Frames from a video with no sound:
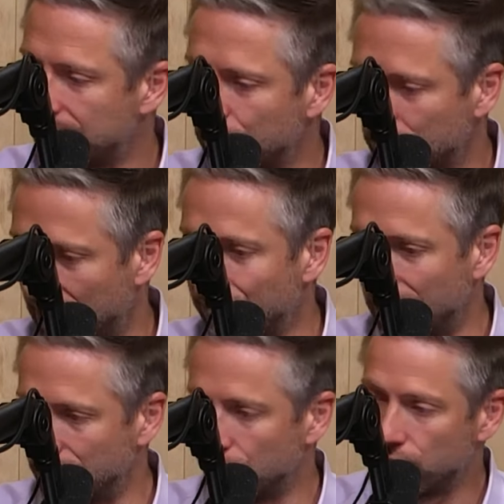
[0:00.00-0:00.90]
Because that's what the
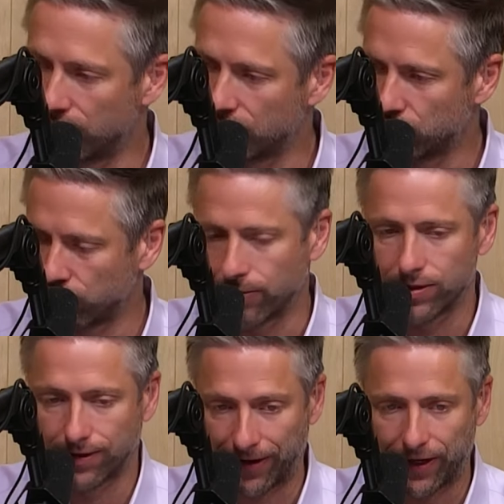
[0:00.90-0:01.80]
left does. Oh, you're an
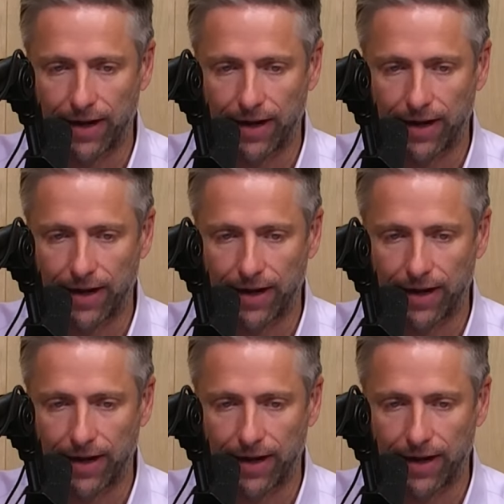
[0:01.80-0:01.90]
extremist.